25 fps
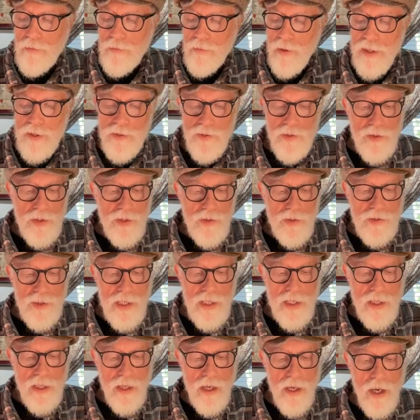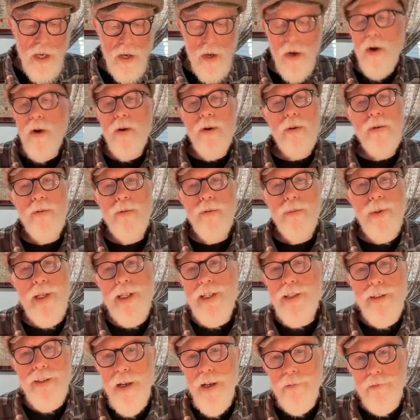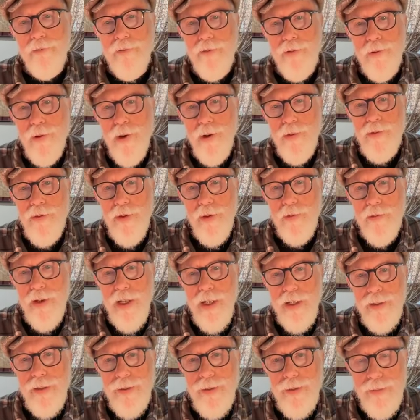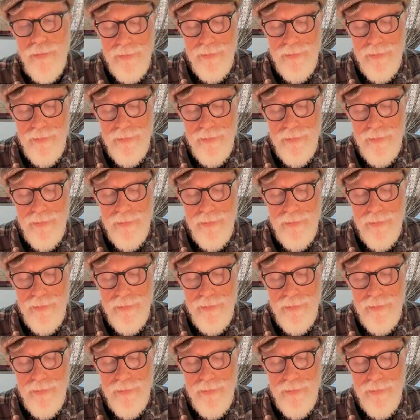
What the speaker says: once to say, "Oh, we loved Roosevelt."